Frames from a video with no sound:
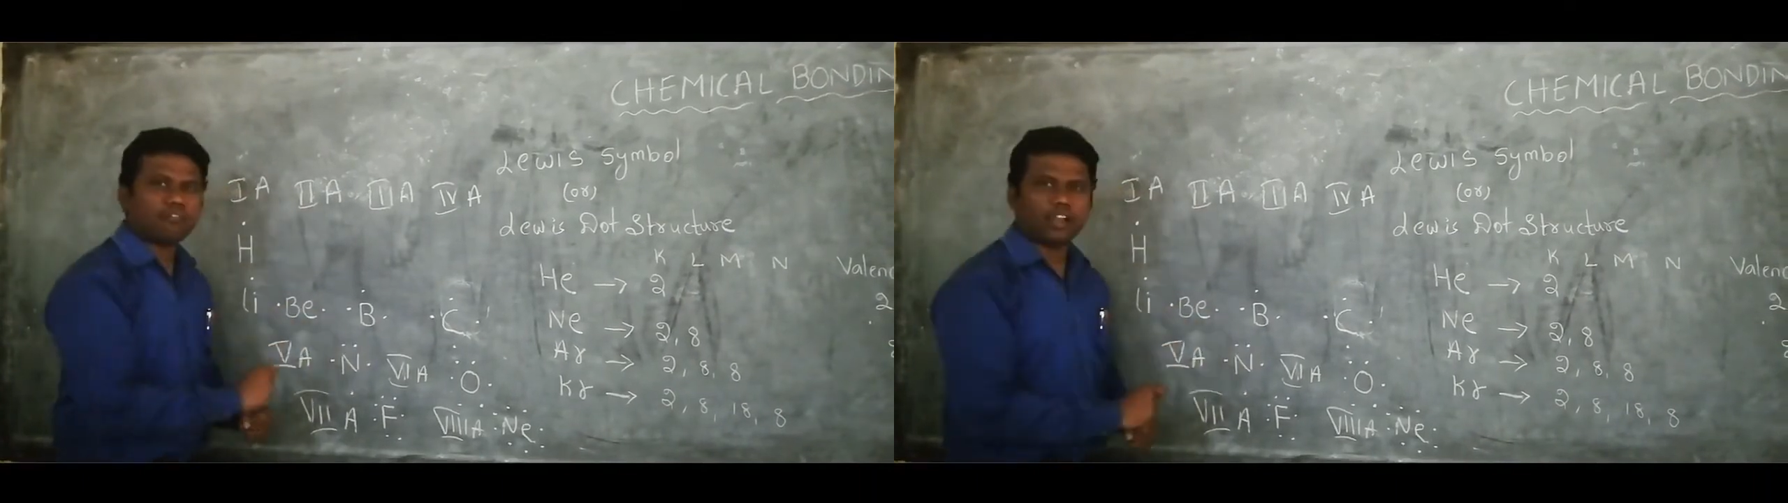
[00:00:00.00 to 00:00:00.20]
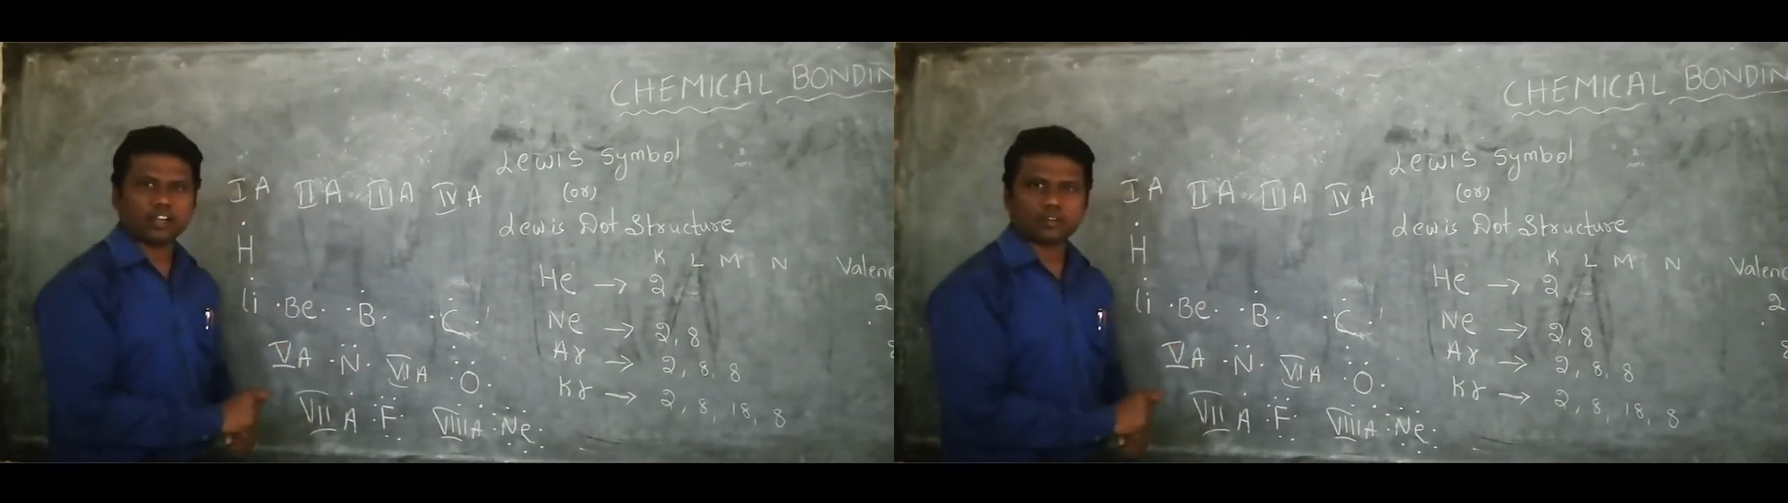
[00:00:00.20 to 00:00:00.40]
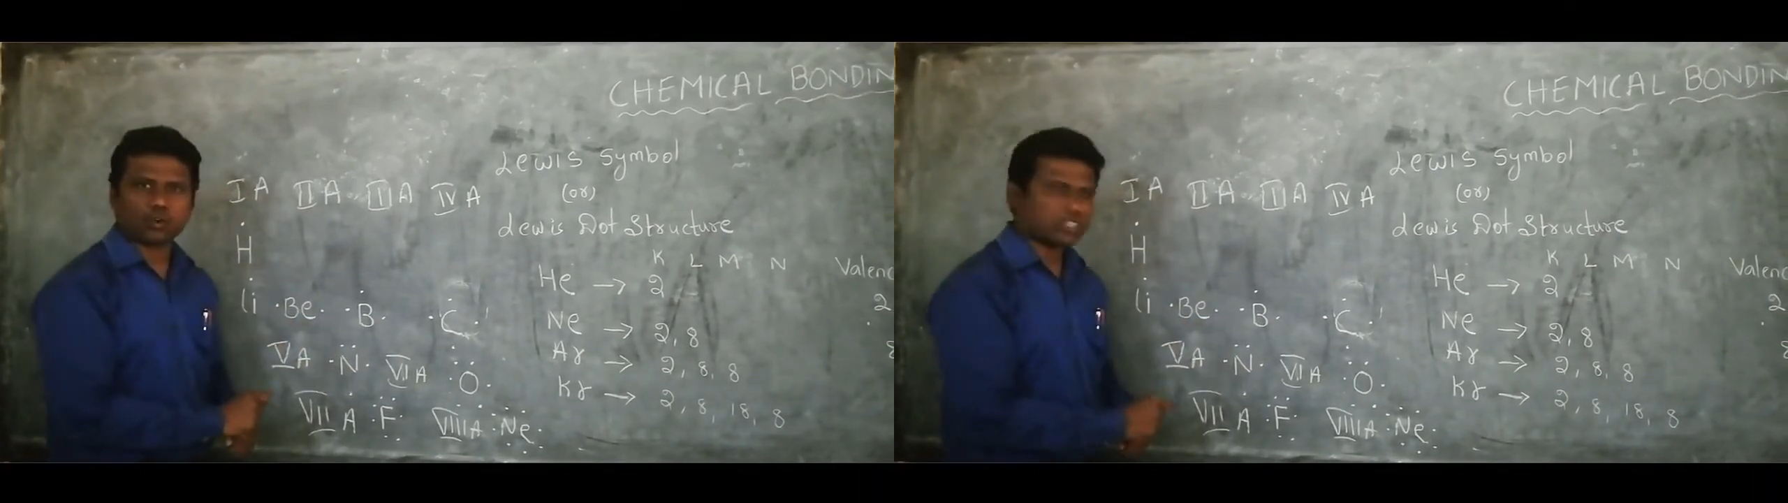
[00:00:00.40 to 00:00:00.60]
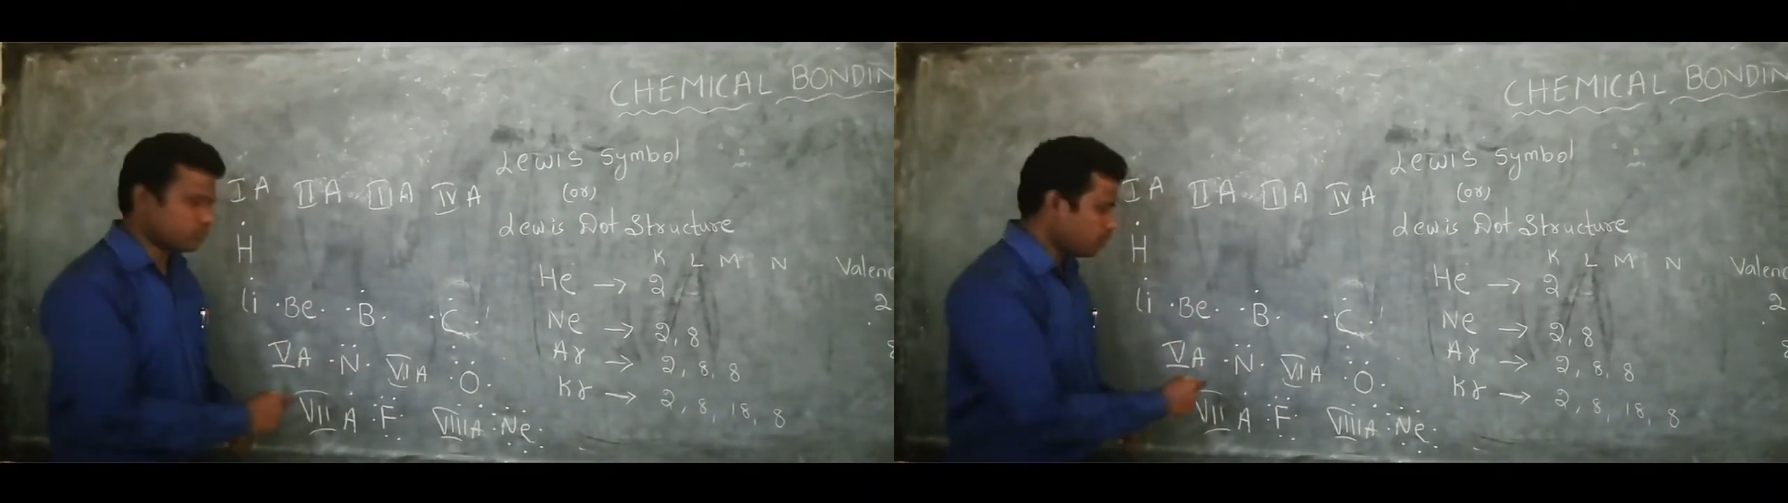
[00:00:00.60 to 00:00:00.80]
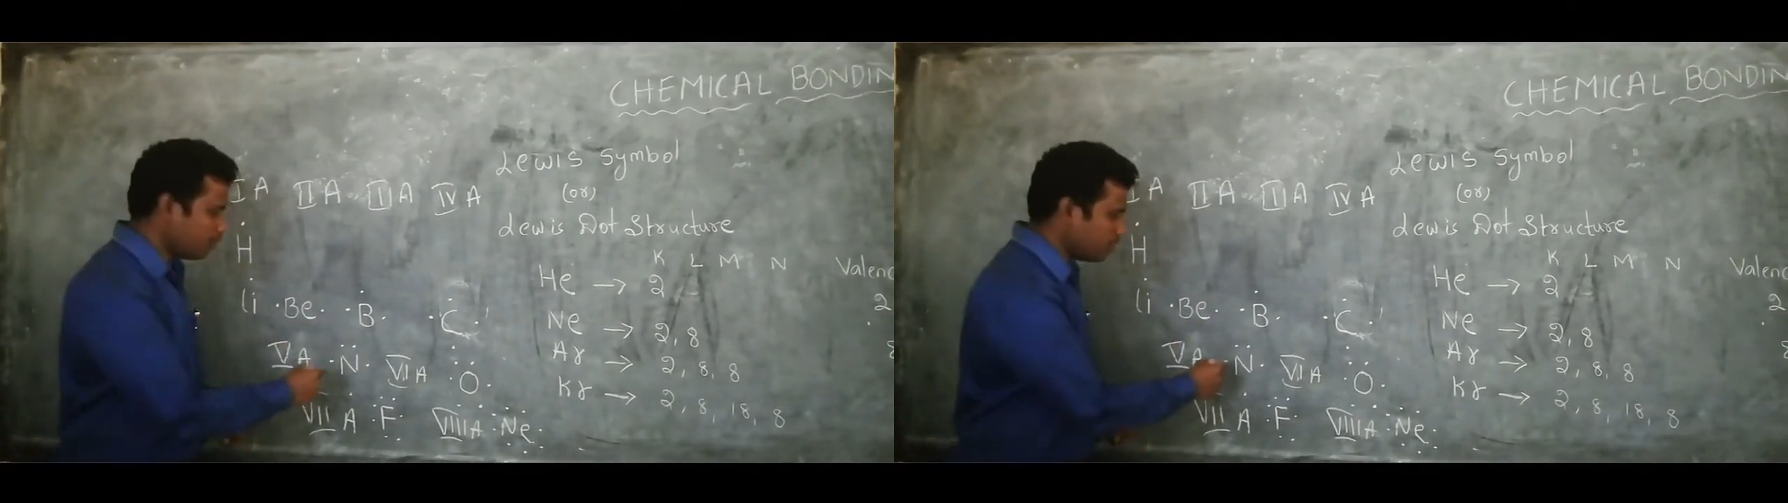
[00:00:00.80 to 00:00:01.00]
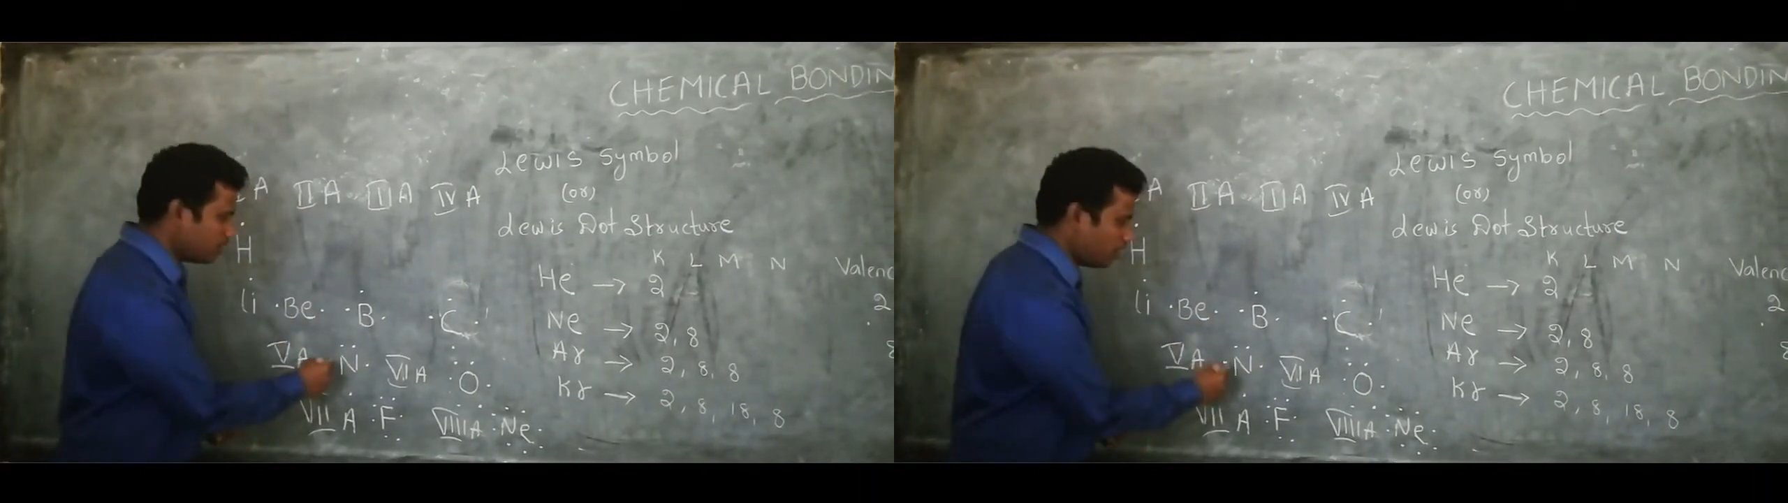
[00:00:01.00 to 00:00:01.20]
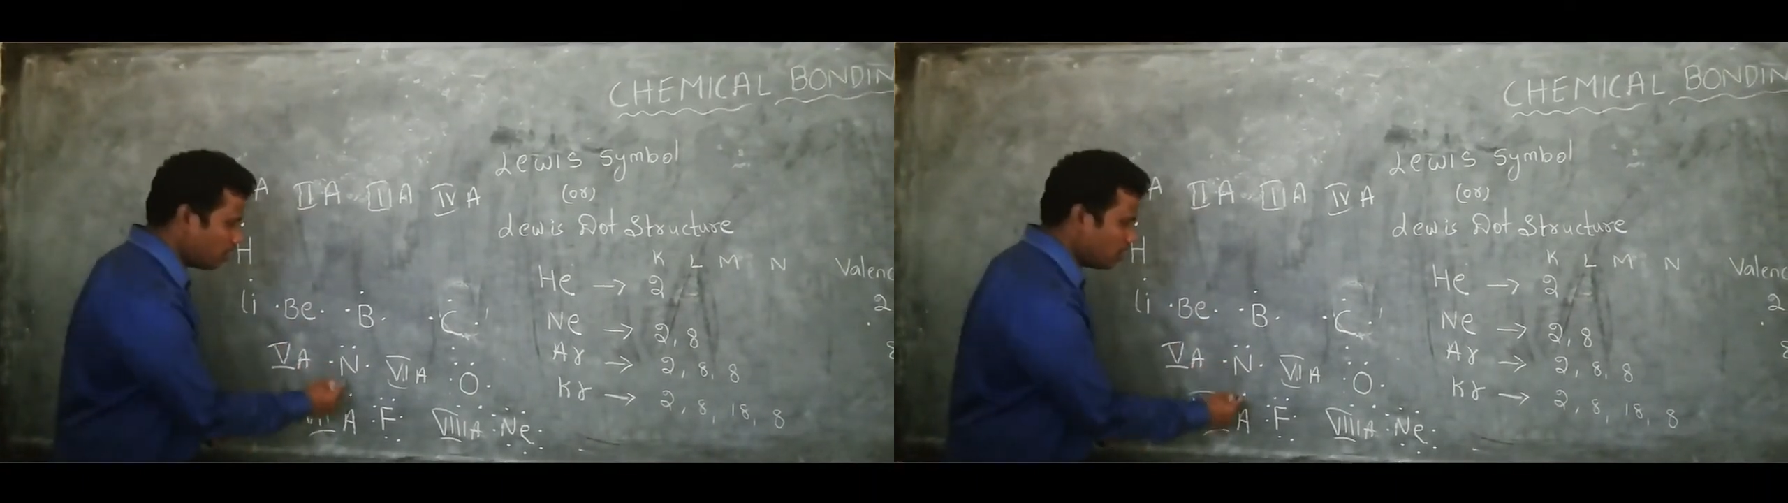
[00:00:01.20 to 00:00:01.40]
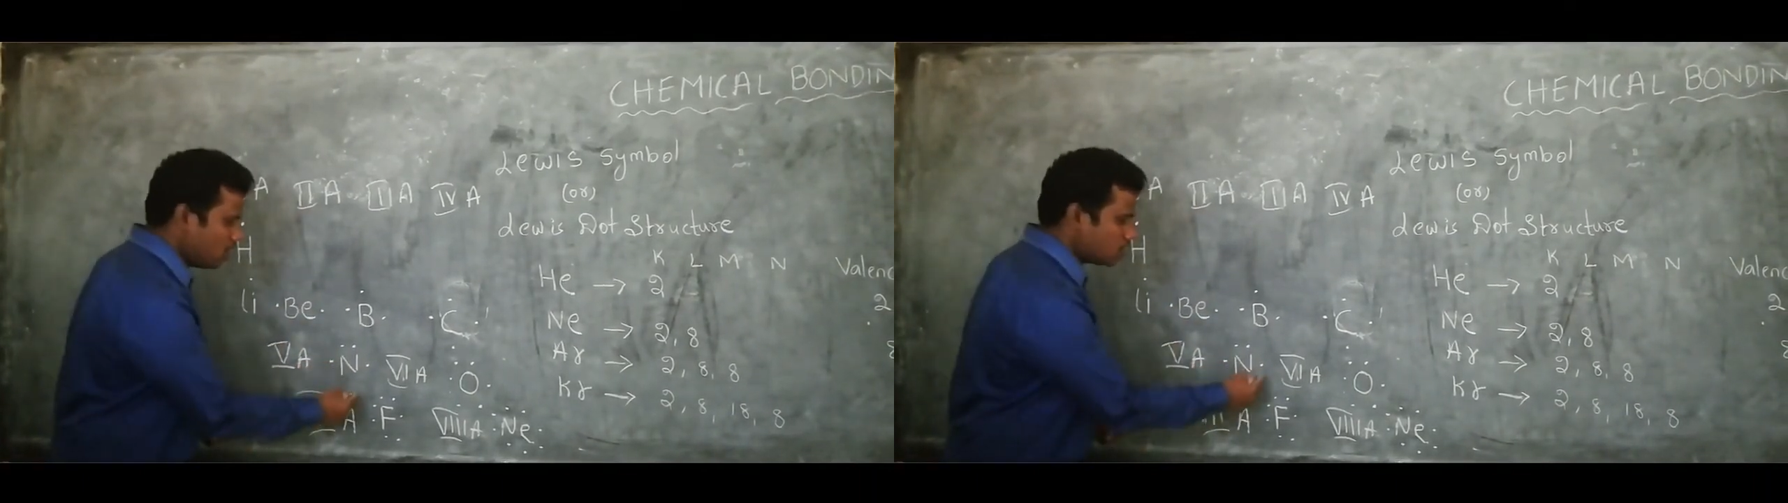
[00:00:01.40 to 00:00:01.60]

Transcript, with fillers: of electrons will be there